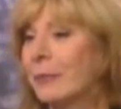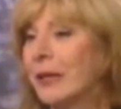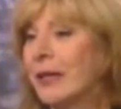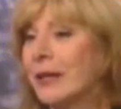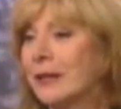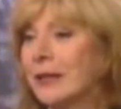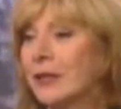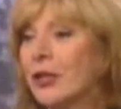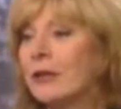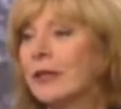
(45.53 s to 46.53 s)
because
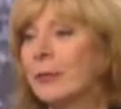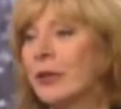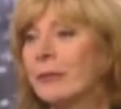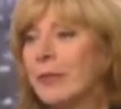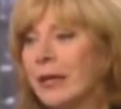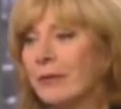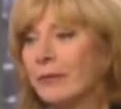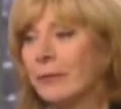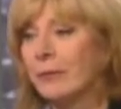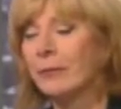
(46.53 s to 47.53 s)
it not only put
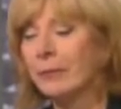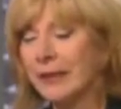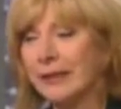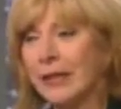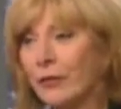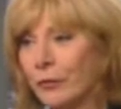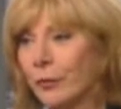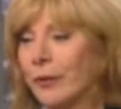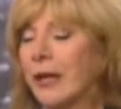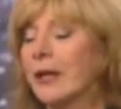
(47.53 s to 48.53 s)
myself
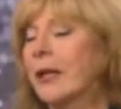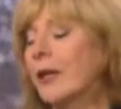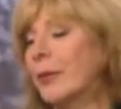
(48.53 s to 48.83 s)
through that,